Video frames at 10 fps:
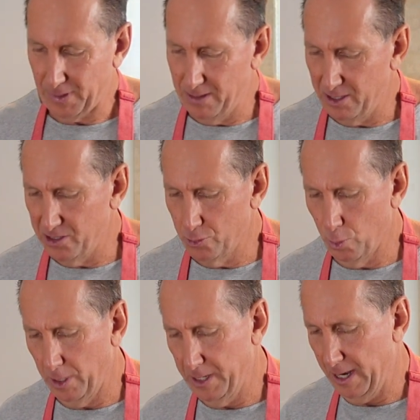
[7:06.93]
And this is
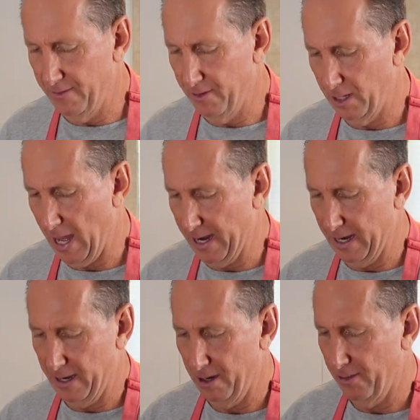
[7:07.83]
really not even a lot
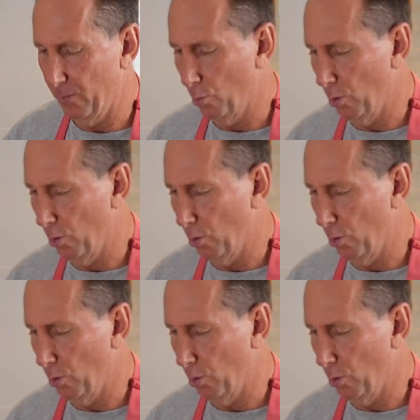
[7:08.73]
in here that I'm